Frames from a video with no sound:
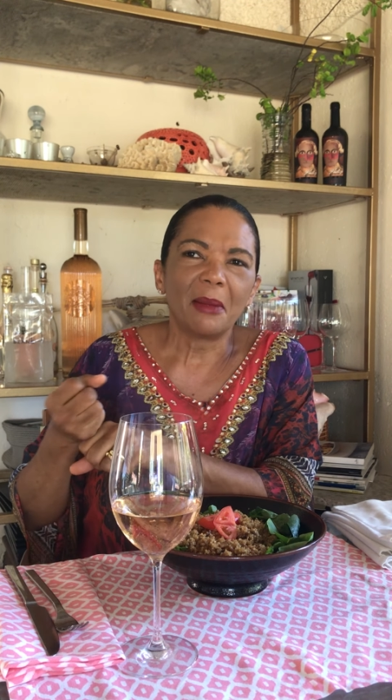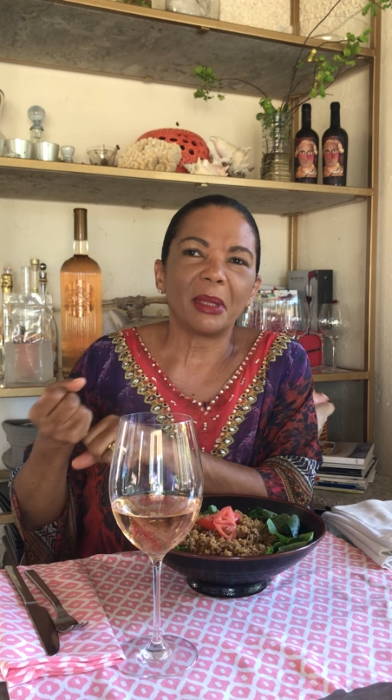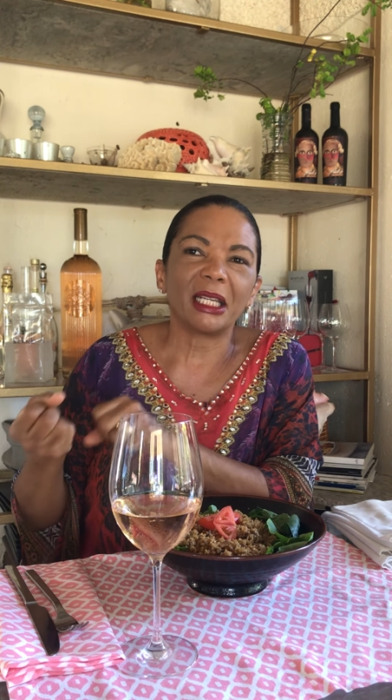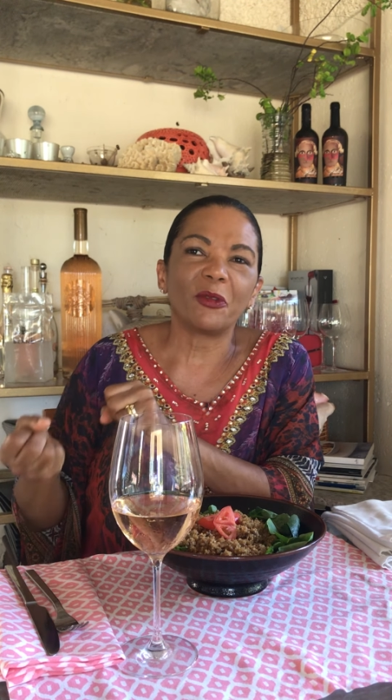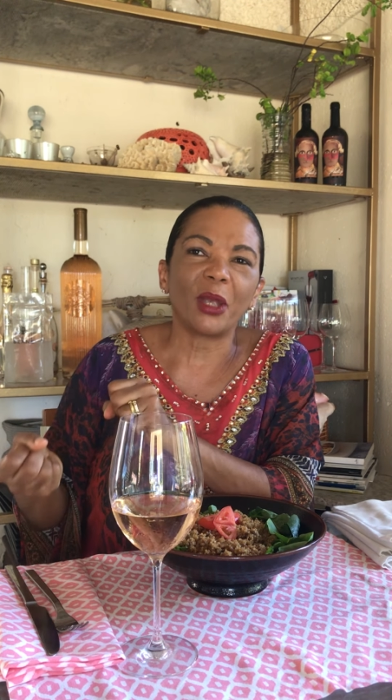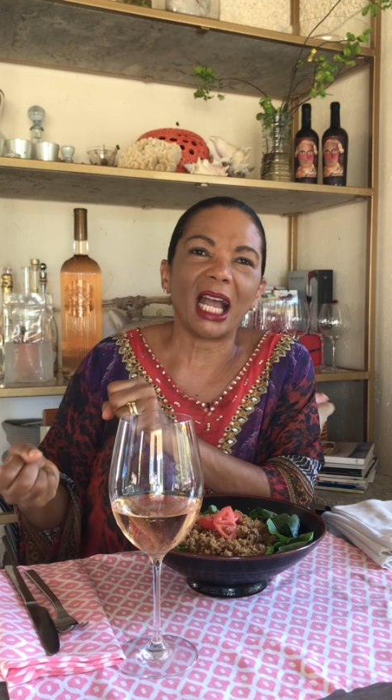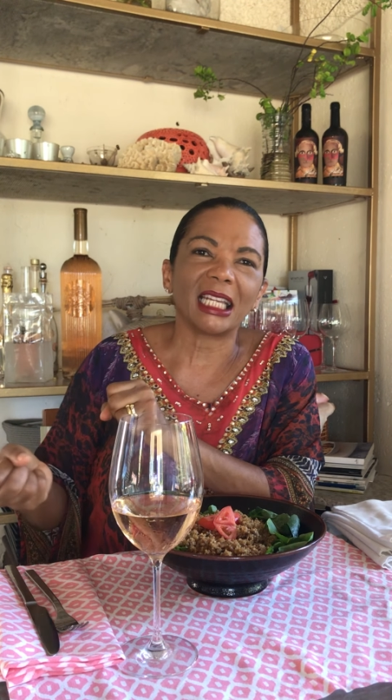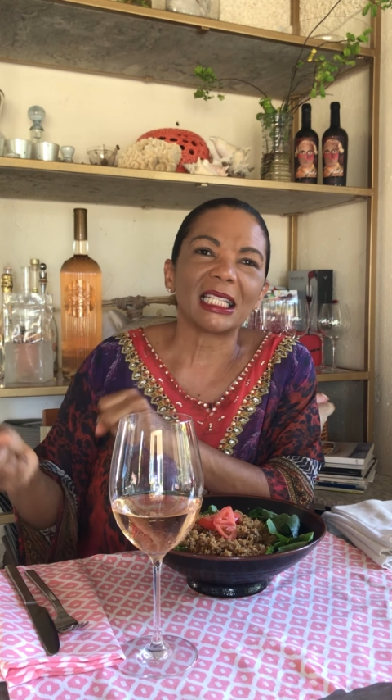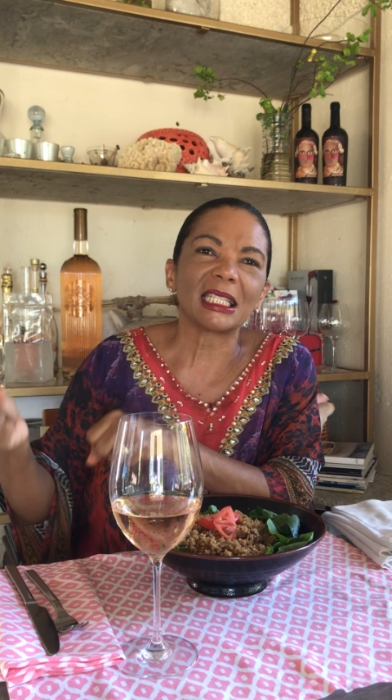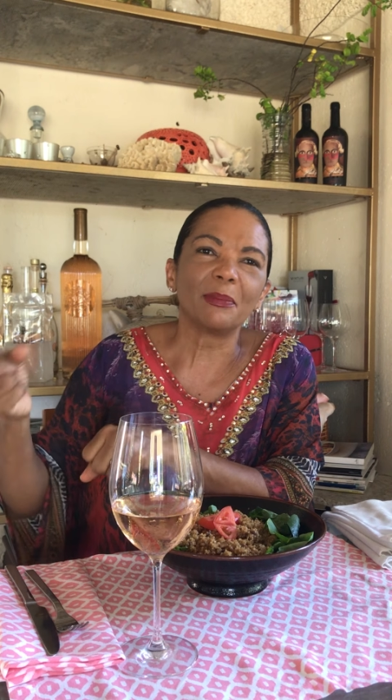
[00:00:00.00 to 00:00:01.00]
but if we
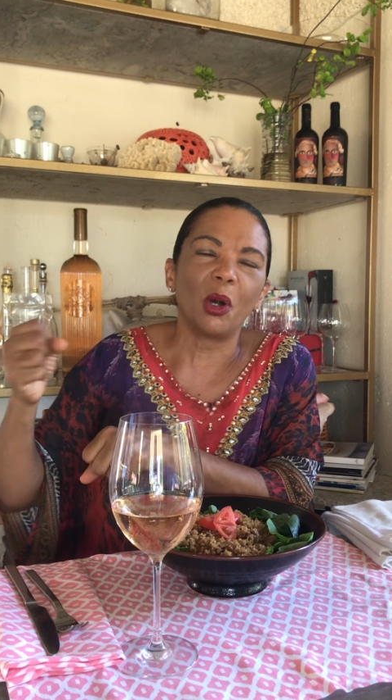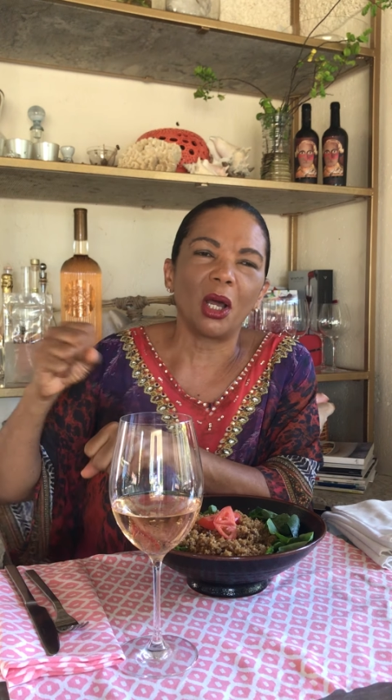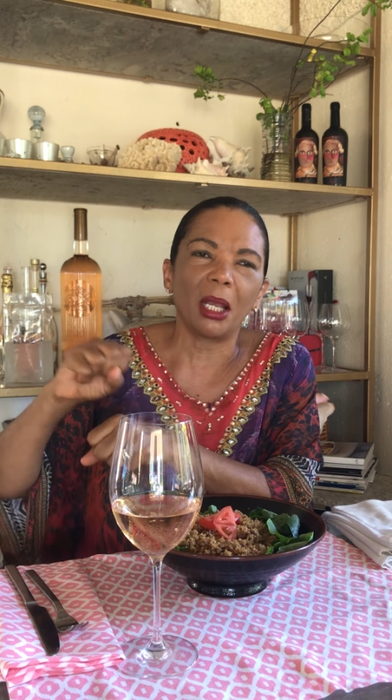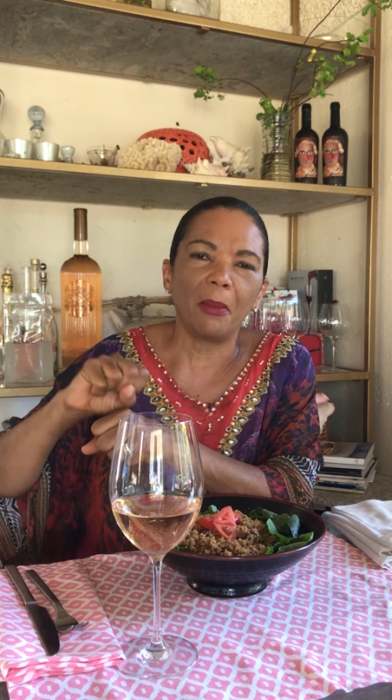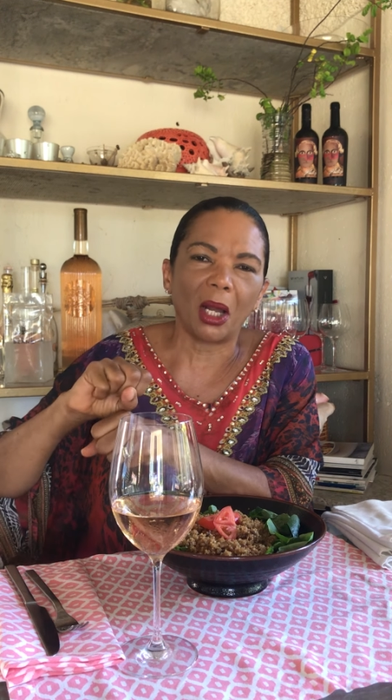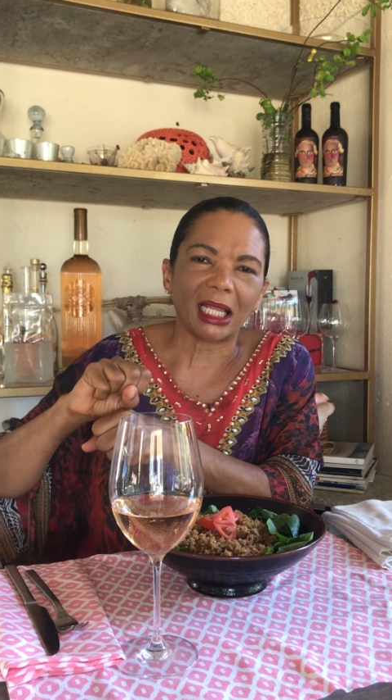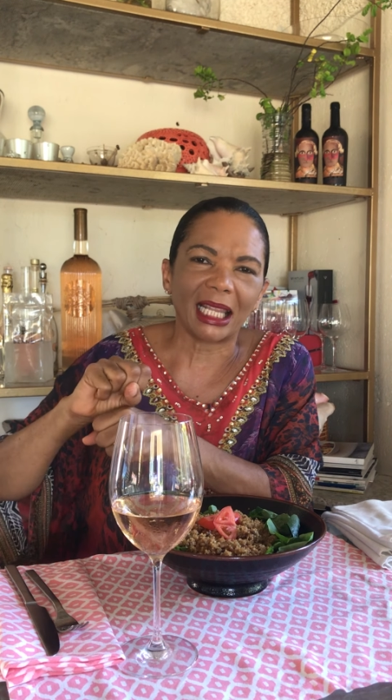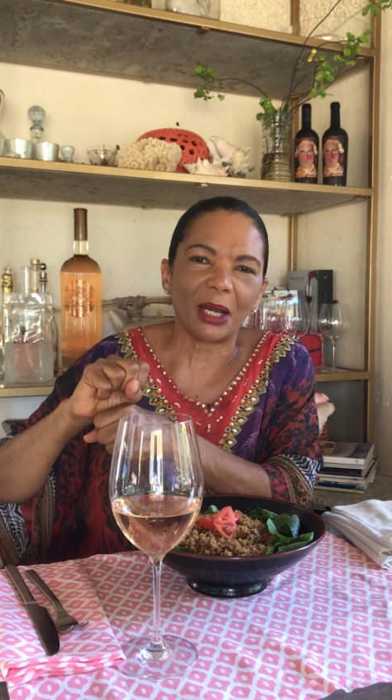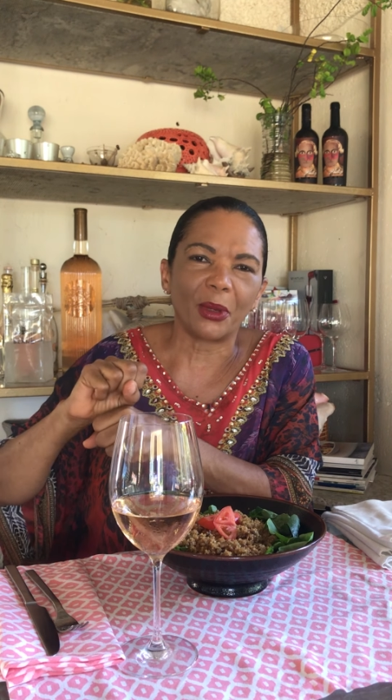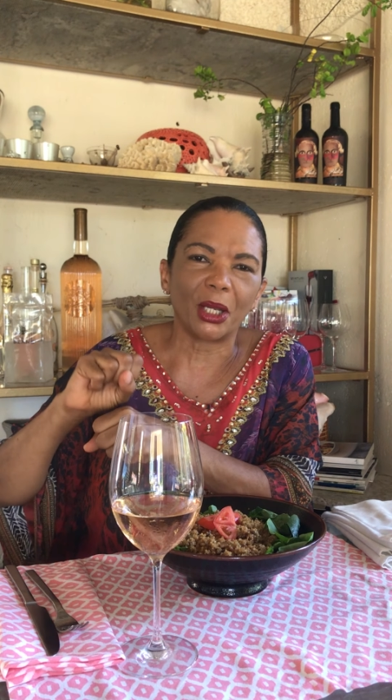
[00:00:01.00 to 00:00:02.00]
had a smaller bottle that we